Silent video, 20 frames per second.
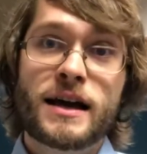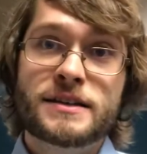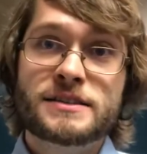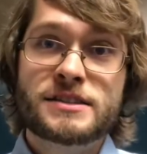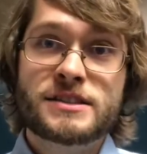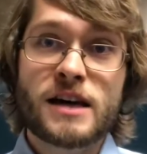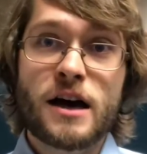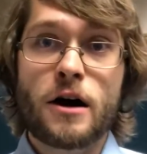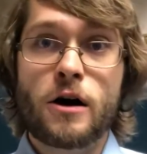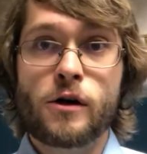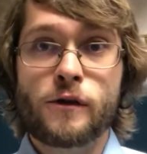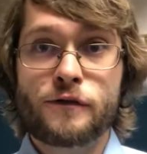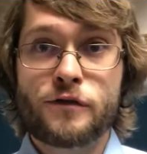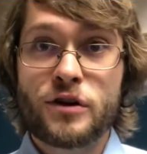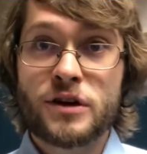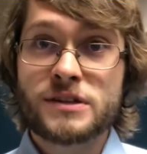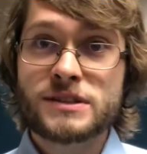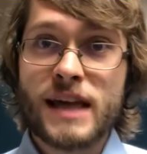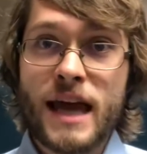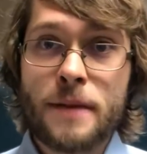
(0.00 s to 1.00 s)
So,
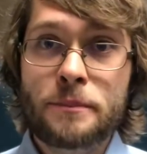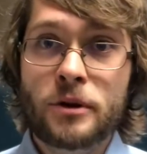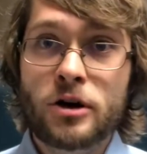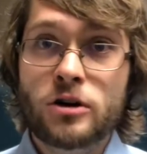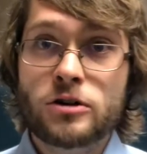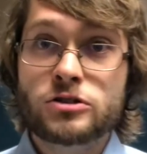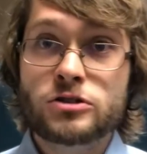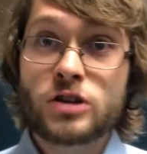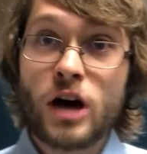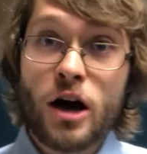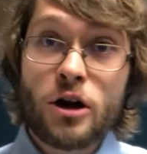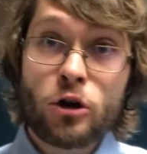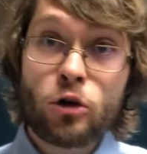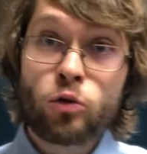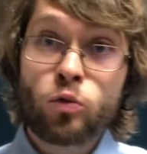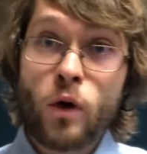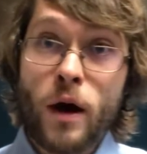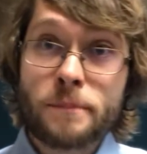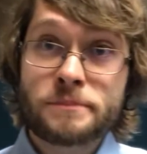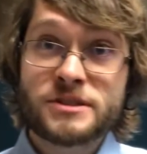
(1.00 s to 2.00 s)
for example,
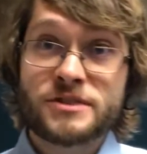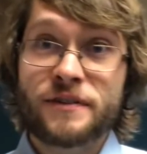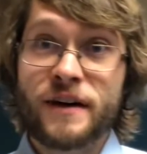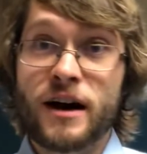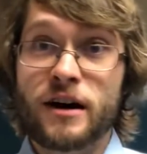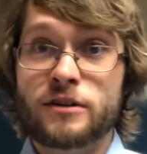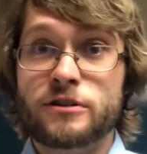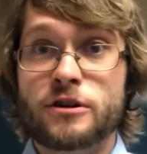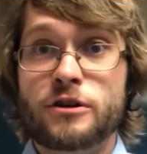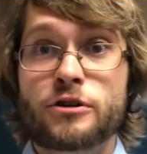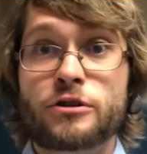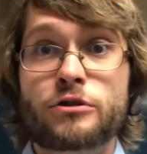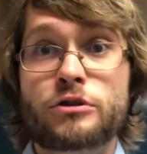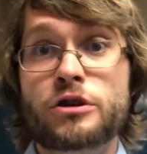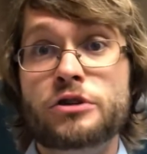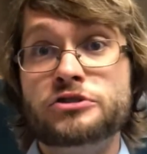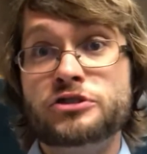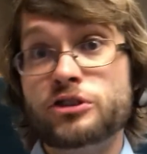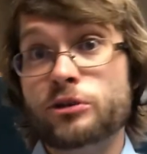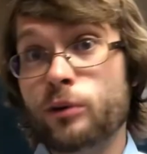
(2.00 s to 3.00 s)
Donald Rumsfeld, who
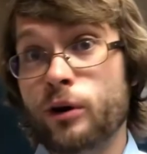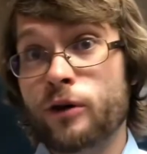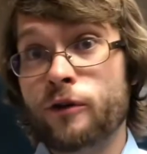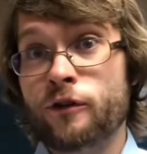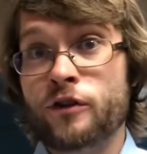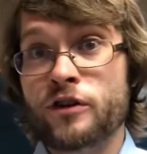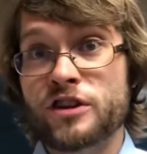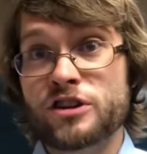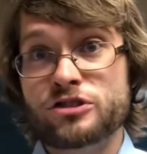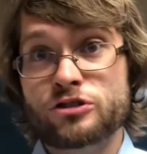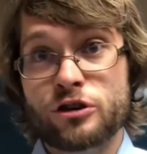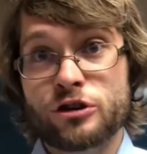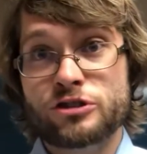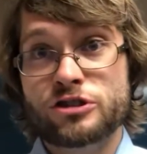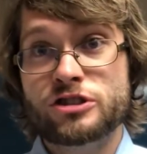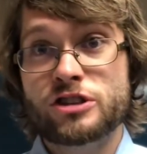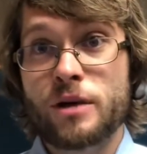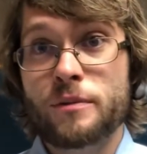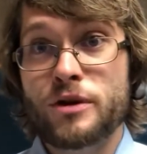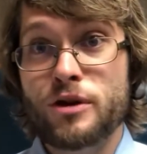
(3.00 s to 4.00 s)
used to work for the
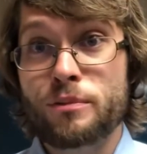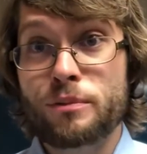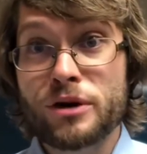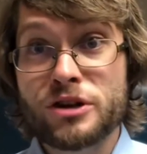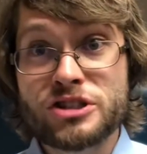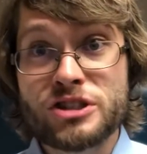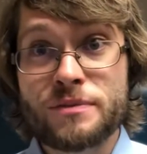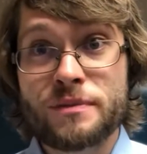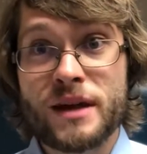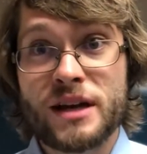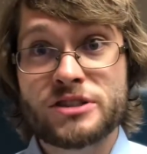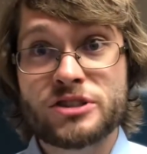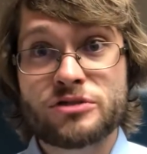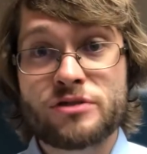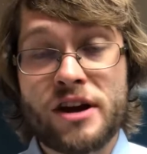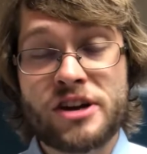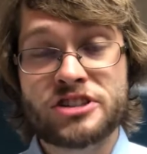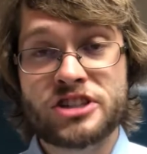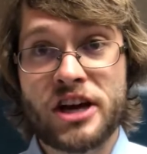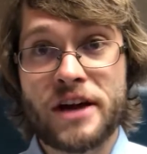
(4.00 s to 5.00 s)
George W. Bush
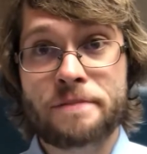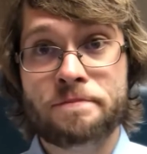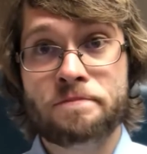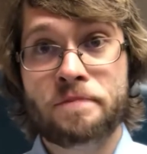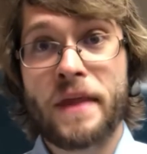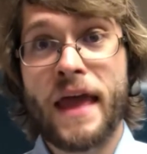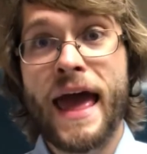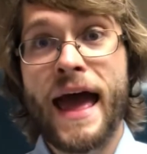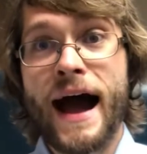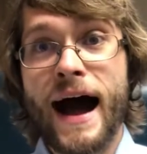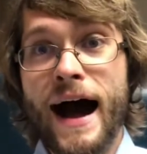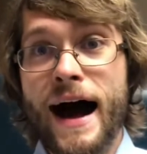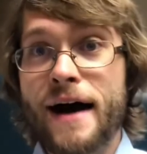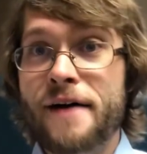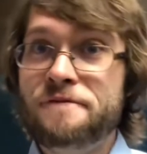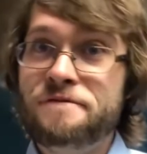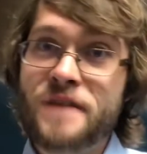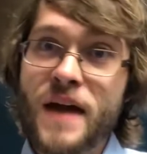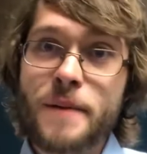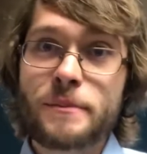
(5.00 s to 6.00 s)
administration, uh,
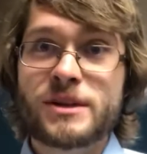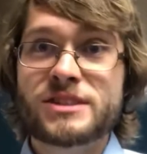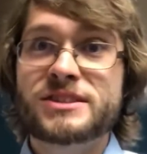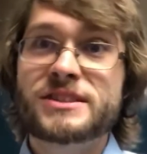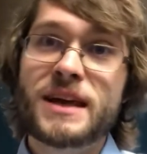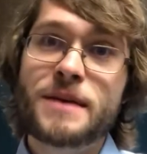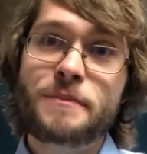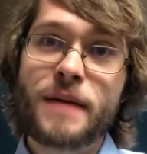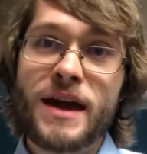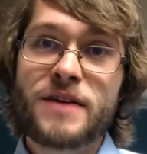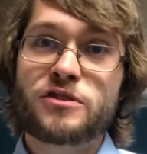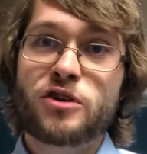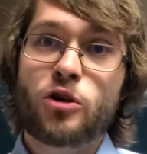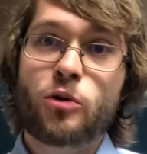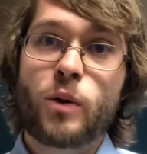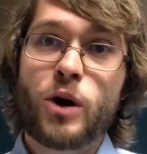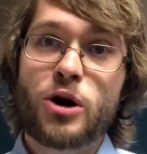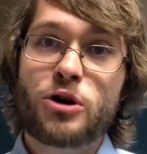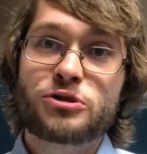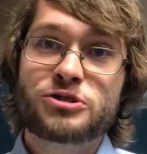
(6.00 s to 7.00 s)
famously made the
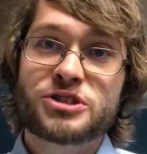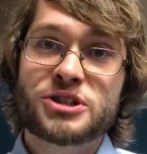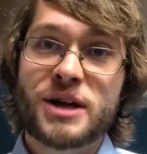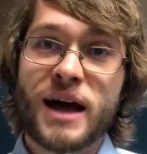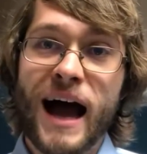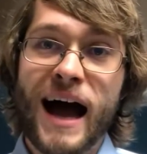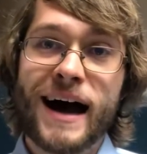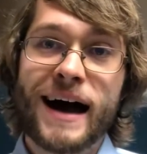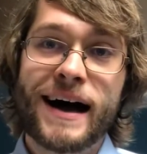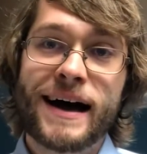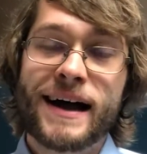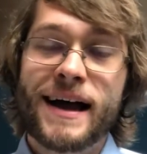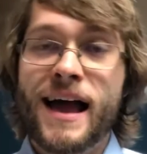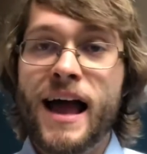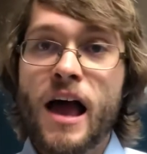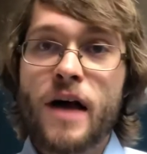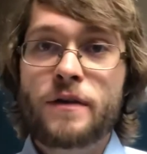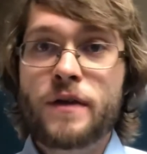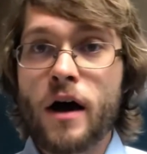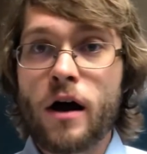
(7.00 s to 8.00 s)
quote uh,
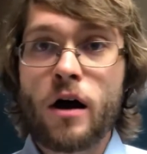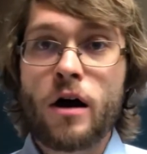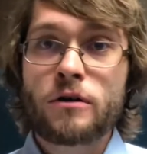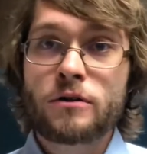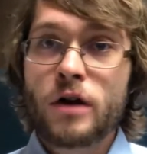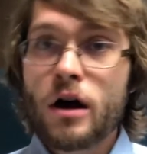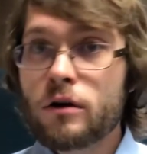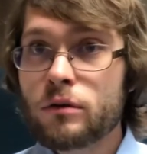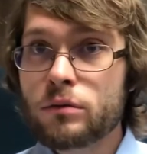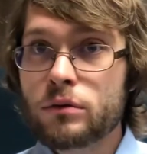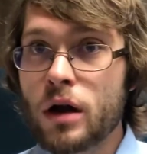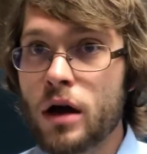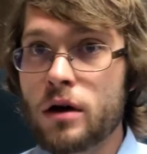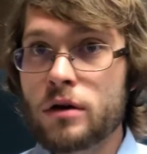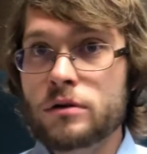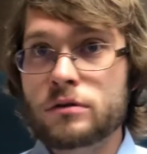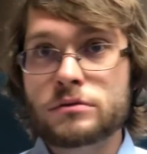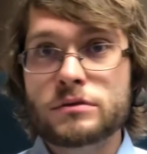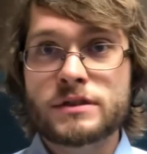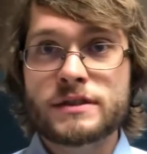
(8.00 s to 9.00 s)
There are known
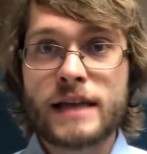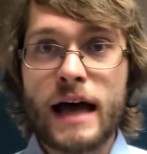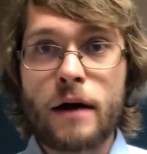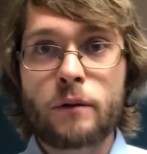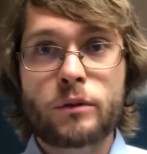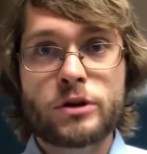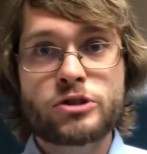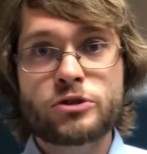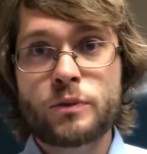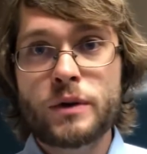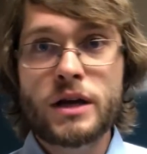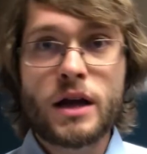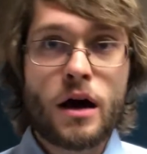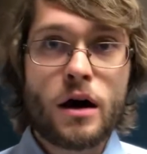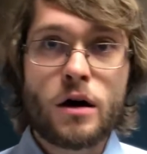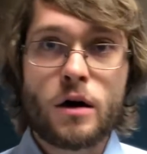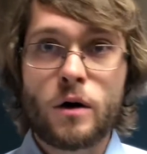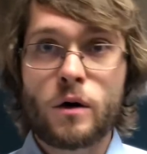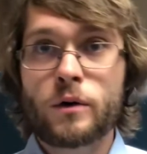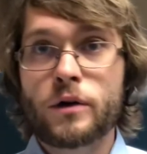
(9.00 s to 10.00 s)
knowns, that which we
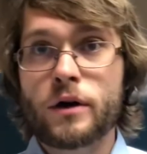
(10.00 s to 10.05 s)
know.